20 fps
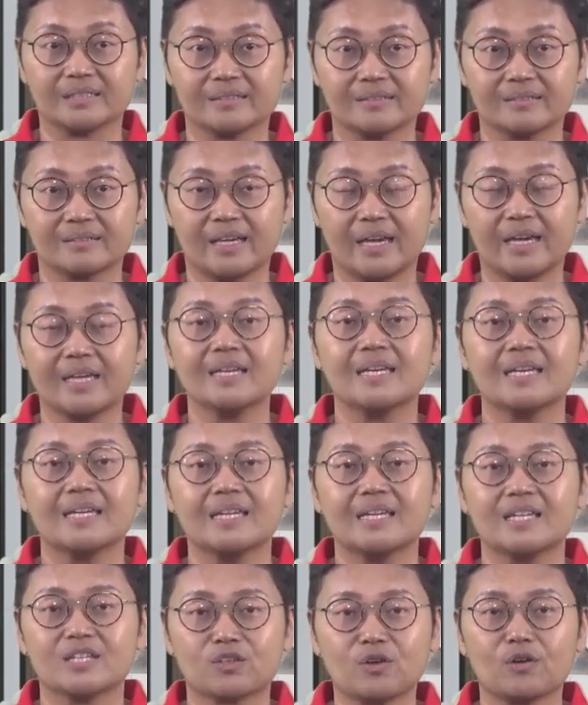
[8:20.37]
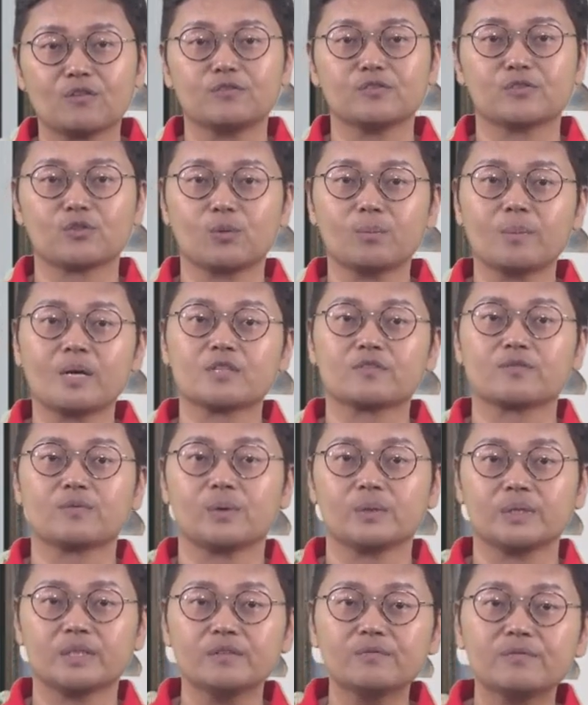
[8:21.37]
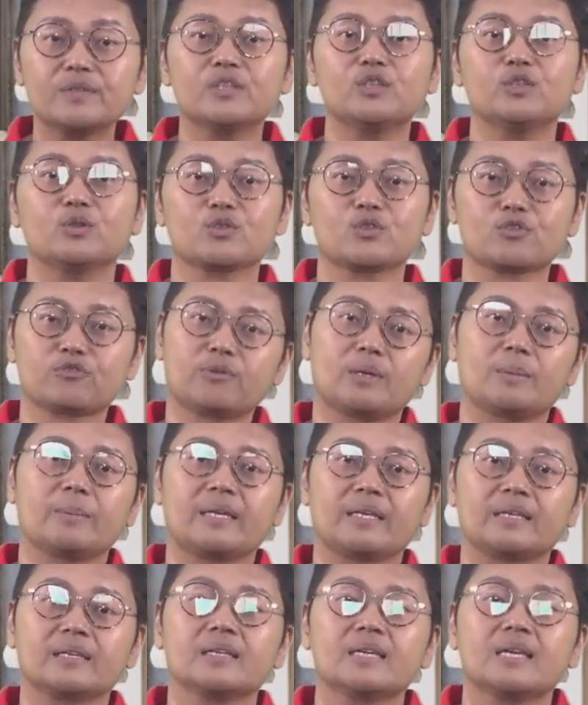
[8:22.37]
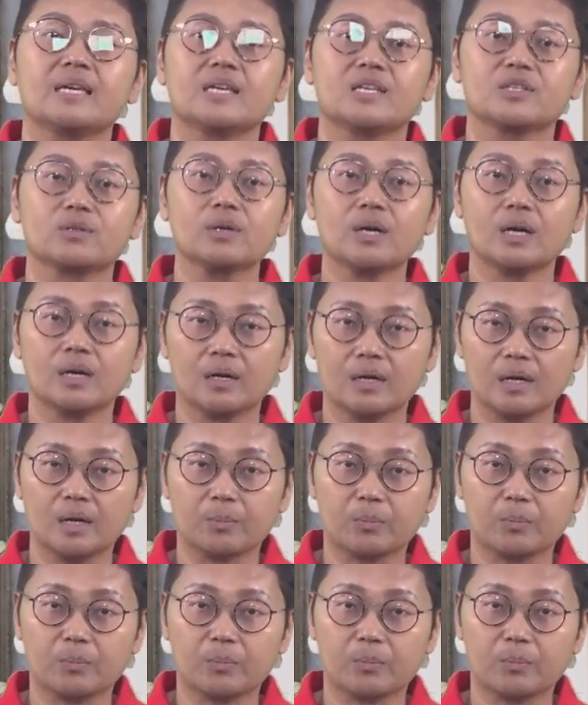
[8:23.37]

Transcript: Okay, it's not so much for the video streaming. So a